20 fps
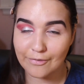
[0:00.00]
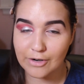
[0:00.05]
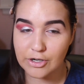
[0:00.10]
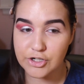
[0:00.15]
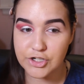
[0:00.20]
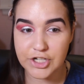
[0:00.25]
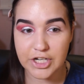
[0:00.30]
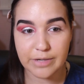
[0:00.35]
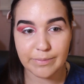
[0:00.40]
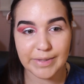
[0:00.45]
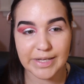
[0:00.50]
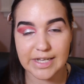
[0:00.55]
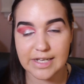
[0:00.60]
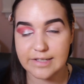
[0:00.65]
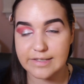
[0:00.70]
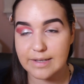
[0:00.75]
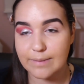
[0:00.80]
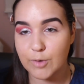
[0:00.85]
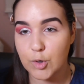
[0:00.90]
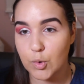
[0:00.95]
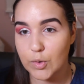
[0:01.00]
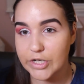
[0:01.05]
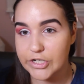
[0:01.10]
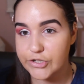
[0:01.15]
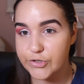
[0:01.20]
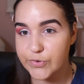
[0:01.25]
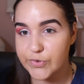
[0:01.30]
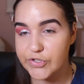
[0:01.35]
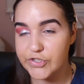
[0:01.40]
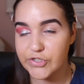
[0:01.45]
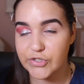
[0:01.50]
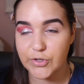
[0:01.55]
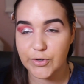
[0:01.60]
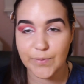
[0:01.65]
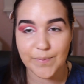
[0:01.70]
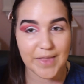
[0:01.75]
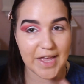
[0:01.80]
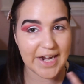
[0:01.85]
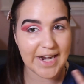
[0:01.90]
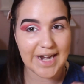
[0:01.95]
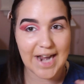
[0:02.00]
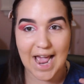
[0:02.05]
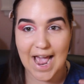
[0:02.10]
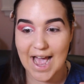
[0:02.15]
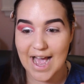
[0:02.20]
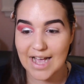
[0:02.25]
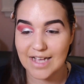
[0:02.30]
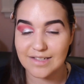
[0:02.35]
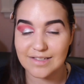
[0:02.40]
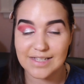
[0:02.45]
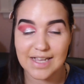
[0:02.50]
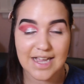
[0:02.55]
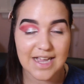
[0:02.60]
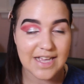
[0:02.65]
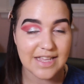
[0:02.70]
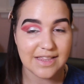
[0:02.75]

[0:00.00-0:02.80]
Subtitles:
version because I'm going to assume that it has